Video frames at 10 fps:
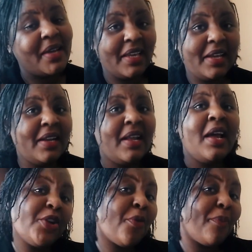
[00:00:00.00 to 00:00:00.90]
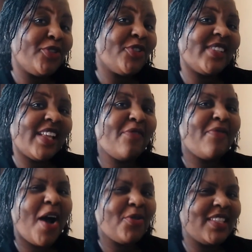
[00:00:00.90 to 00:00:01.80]
but then when you put
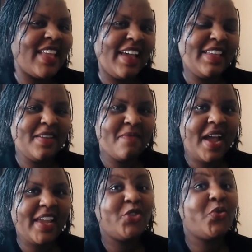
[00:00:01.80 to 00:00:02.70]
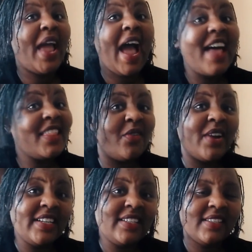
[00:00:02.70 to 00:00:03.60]
yourself out there in the market where other
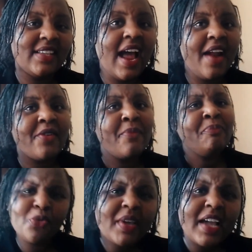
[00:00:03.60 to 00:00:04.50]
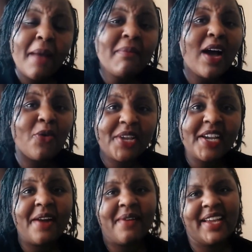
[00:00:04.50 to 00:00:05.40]
writers are, you become a
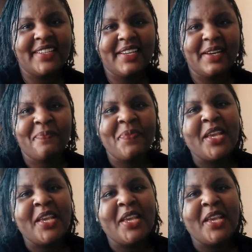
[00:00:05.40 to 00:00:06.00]
weaker writer.